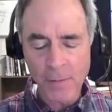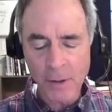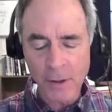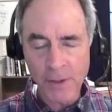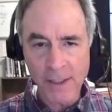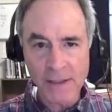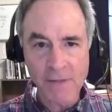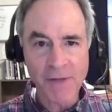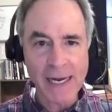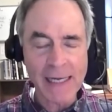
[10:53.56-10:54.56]
because
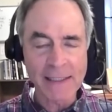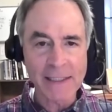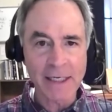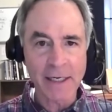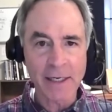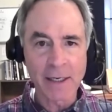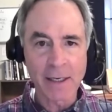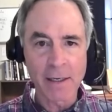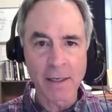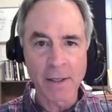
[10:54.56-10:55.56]
of the assay
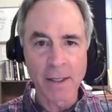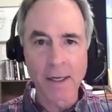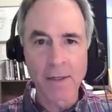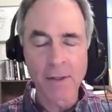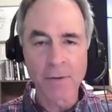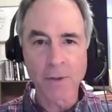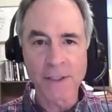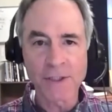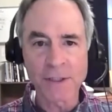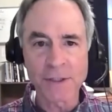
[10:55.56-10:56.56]

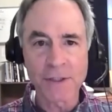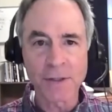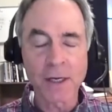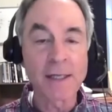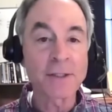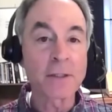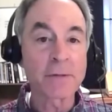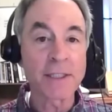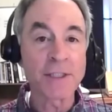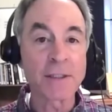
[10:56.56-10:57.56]
questions. The
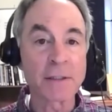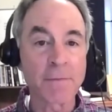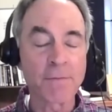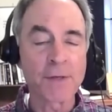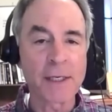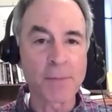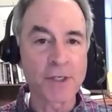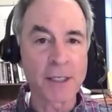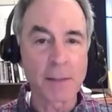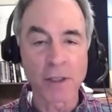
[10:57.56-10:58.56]
concentrations of
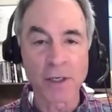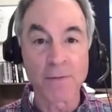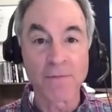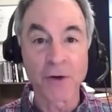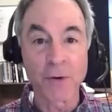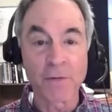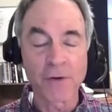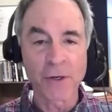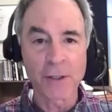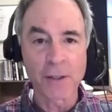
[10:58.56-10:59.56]
DMT in blood are very,
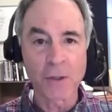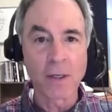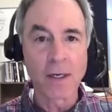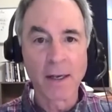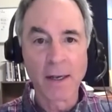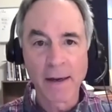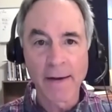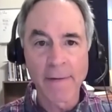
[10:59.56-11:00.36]
very low, and